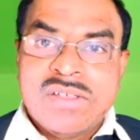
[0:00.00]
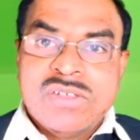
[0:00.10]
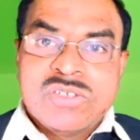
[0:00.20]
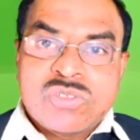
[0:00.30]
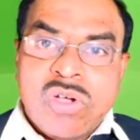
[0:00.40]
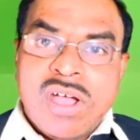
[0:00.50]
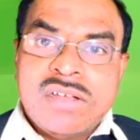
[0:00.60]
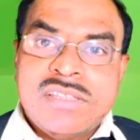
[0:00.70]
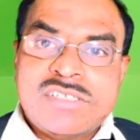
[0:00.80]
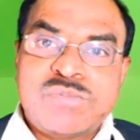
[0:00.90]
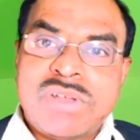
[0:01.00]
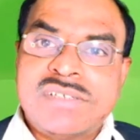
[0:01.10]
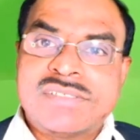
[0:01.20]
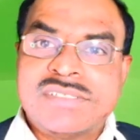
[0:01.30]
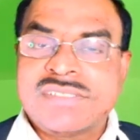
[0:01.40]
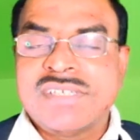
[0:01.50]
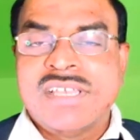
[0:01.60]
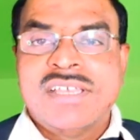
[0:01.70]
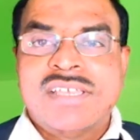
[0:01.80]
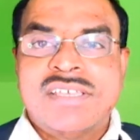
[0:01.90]
So all this process
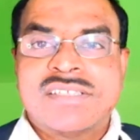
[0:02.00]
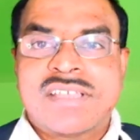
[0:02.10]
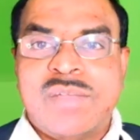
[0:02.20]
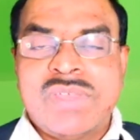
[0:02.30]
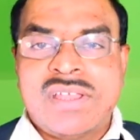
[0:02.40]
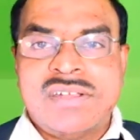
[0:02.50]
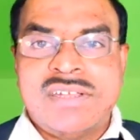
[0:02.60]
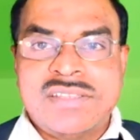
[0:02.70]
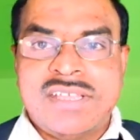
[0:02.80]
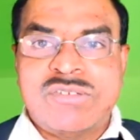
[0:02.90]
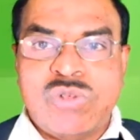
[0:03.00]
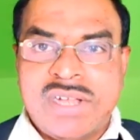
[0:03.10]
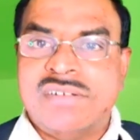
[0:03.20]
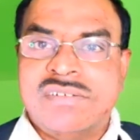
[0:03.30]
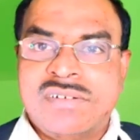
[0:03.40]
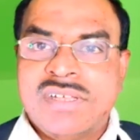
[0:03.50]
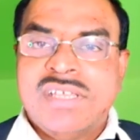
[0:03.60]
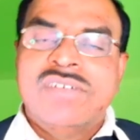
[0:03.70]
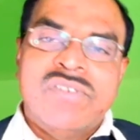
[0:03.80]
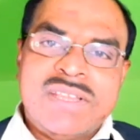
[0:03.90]
is coming under that one.
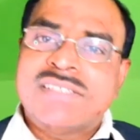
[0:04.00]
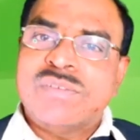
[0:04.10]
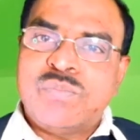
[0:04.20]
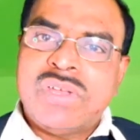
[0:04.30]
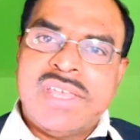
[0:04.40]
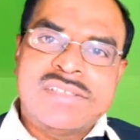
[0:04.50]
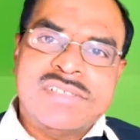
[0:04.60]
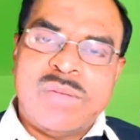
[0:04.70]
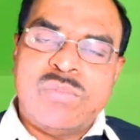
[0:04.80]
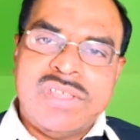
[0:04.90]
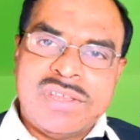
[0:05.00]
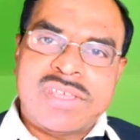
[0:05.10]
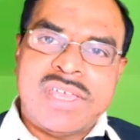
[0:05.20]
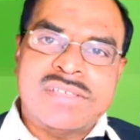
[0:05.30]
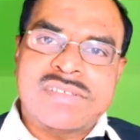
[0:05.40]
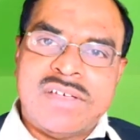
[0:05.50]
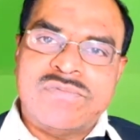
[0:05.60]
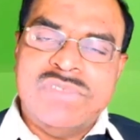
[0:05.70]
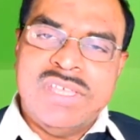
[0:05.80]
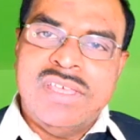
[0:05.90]
Very simple example in case of
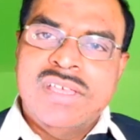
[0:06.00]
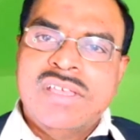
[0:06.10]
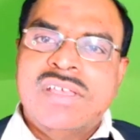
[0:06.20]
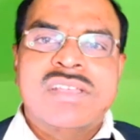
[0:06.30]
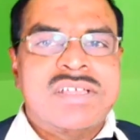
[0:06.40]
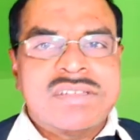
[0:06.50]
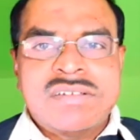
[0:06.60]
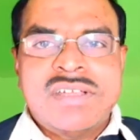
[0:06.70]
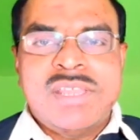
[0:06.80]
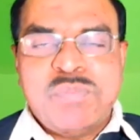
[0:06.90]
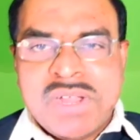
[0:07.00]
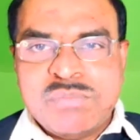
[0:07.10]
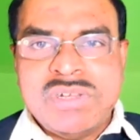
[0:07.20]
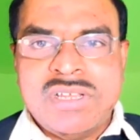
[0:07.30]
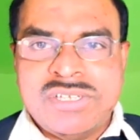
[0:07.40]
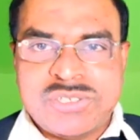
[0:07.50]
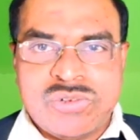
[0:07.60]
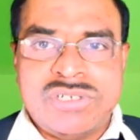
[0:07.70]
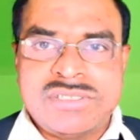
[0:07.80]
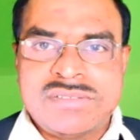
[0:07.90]
the departmental
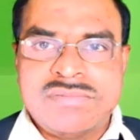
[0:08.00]
stores.